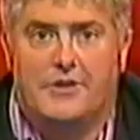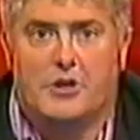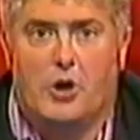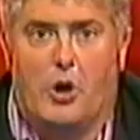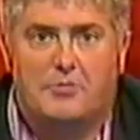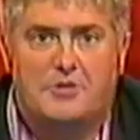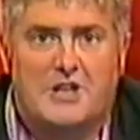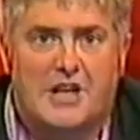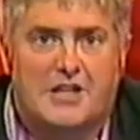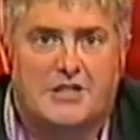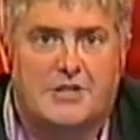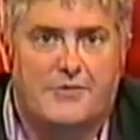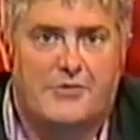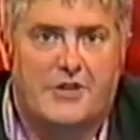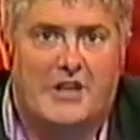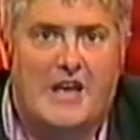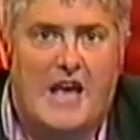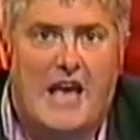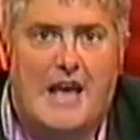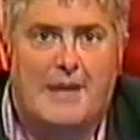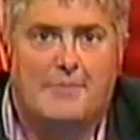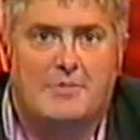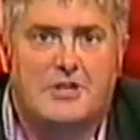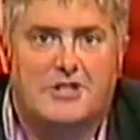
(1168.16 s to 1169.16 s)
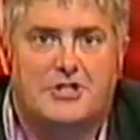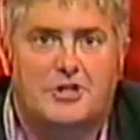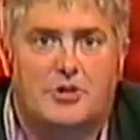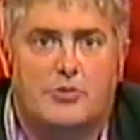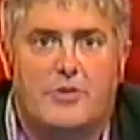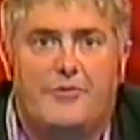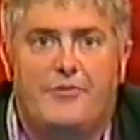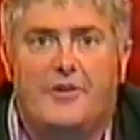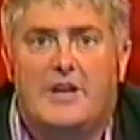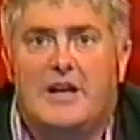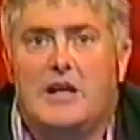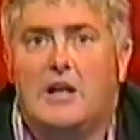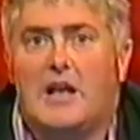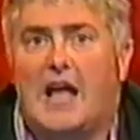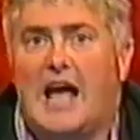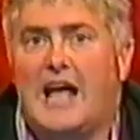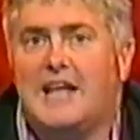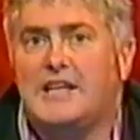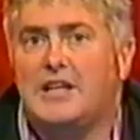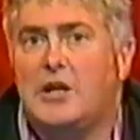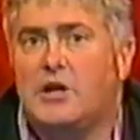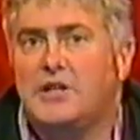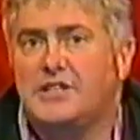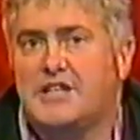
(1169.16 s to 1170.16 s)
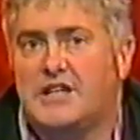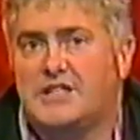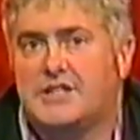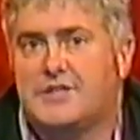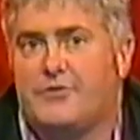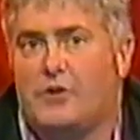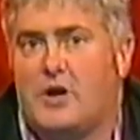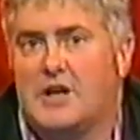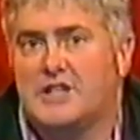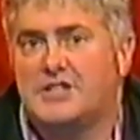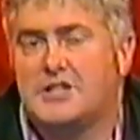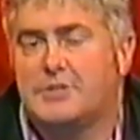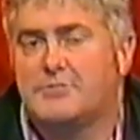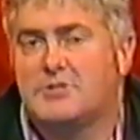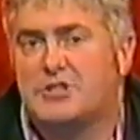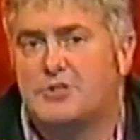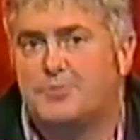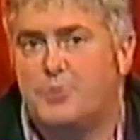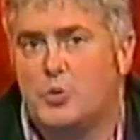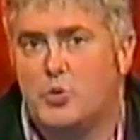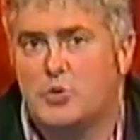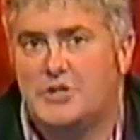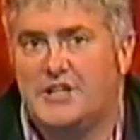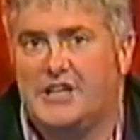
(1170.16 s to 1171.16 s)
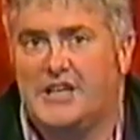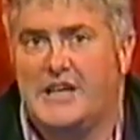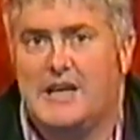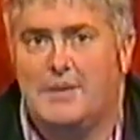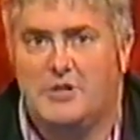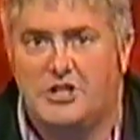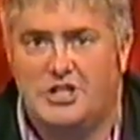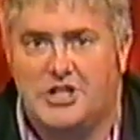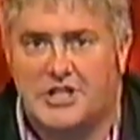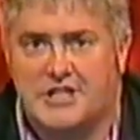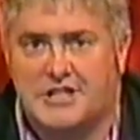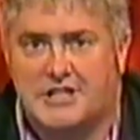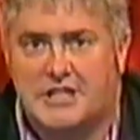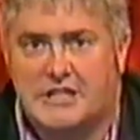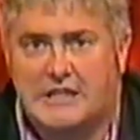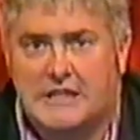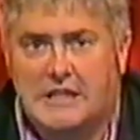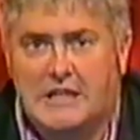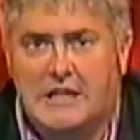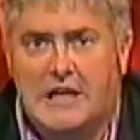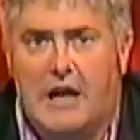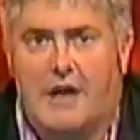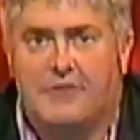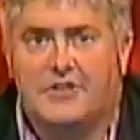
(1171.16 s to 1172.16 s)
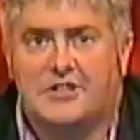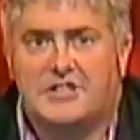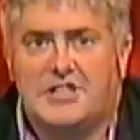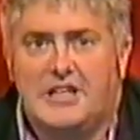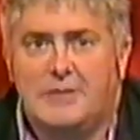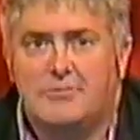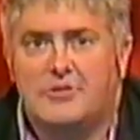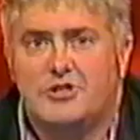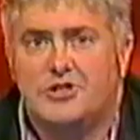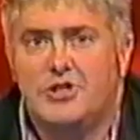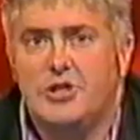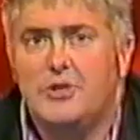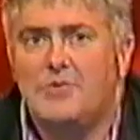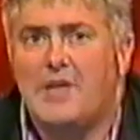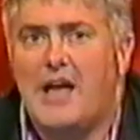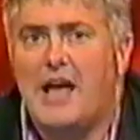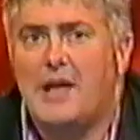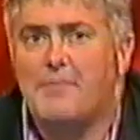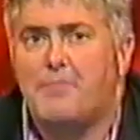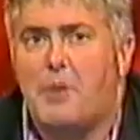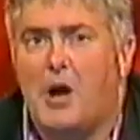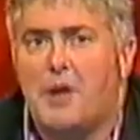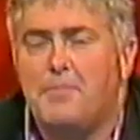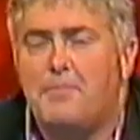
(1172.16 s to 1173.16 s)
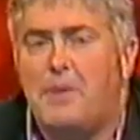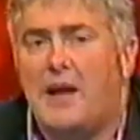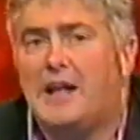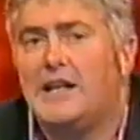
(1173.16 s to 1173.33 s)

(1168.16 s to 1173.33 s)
The object of the game is to reveal and identify some sporting images, and the teams do that by